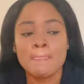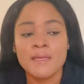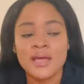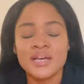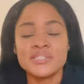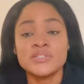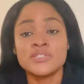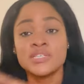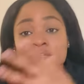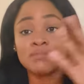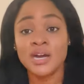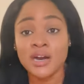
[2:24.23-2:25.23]
As you
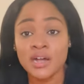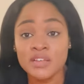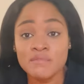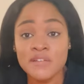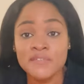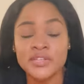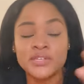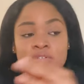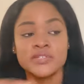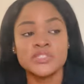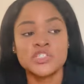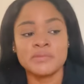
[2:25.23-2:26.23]
see in my all of my
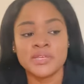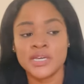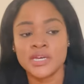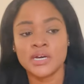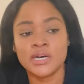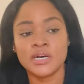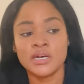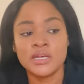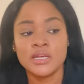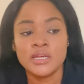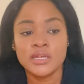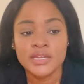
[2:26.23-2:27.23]
videos, Jamaica,
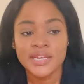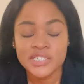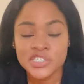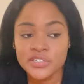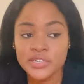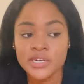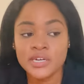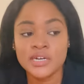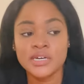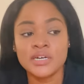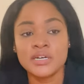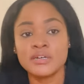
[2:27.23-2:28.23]

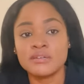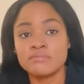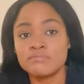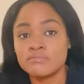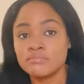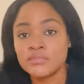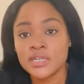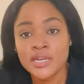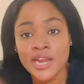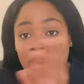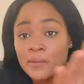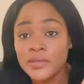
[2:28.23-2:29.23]
Nigeria, the
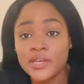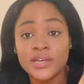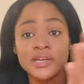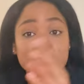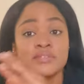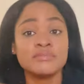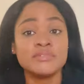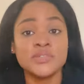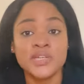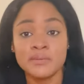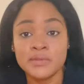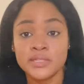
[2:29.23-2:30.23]
Caribbean, you
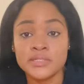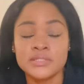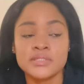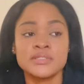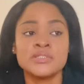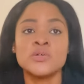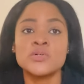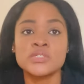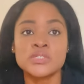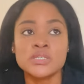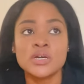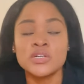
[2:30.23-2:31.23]
name it.
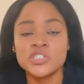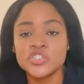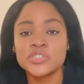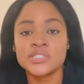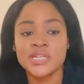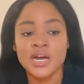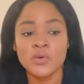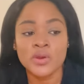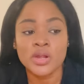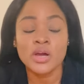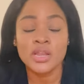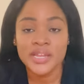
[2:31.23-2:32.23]
Those countries that
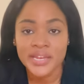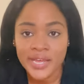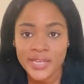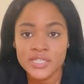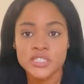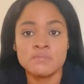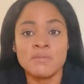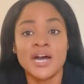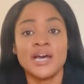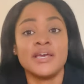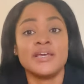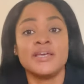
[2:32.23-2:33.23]
were colonized
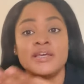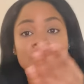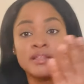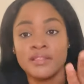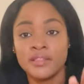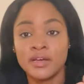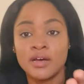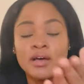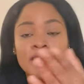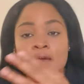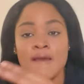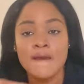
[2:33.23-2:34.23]
by the
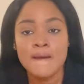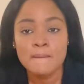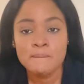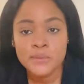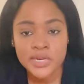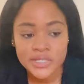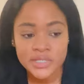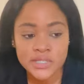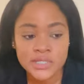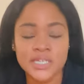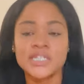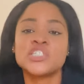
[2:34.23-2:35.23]

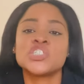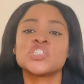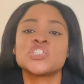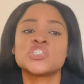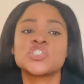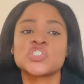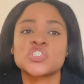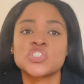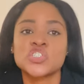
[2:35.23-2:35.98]
British